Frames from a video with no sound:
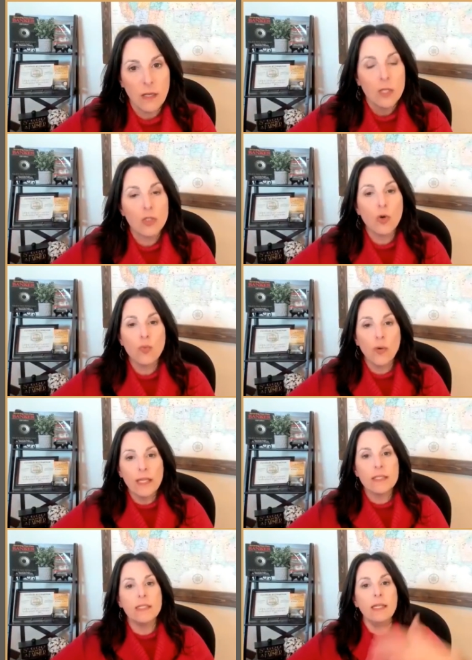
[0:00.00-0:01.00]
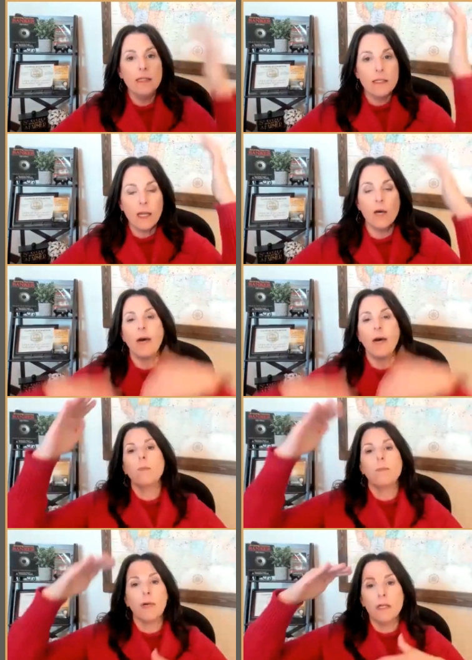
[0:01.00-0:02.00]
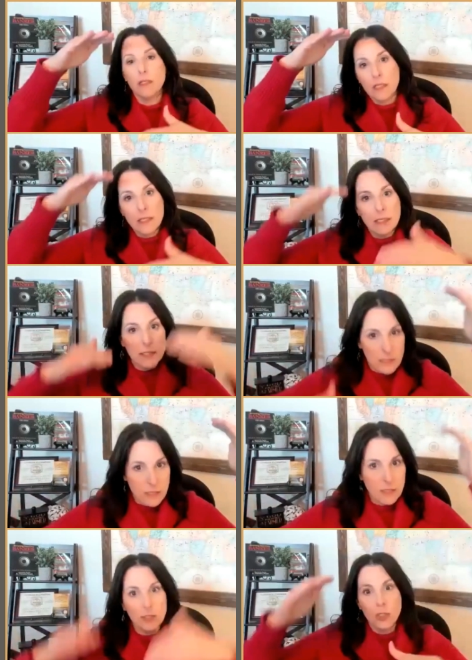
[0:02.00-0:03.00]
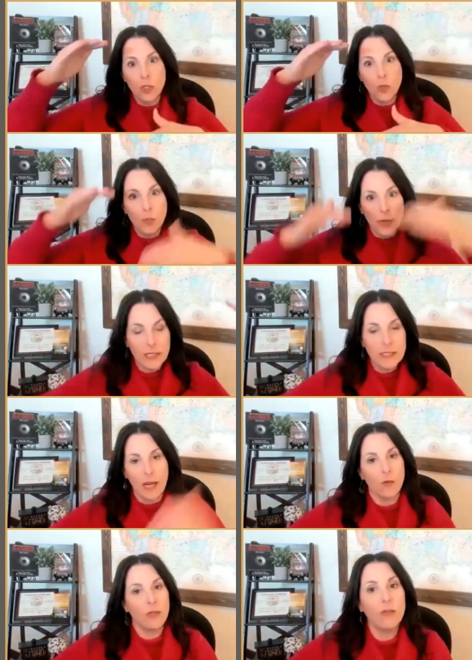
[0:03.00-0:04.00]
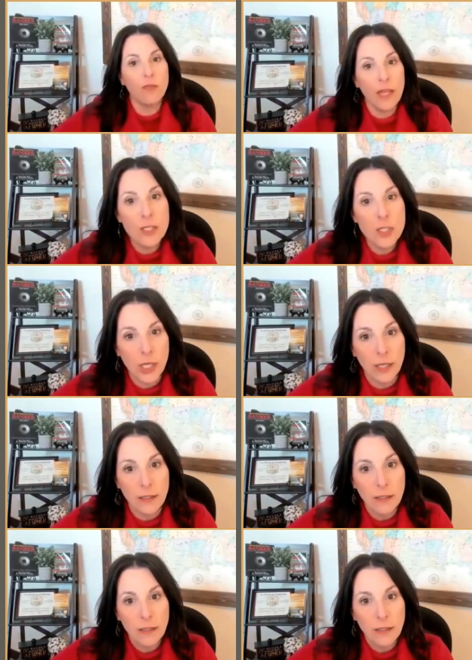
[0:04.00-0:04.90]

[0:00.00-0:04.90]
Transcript: So rates need to come out to, to bring down inflation.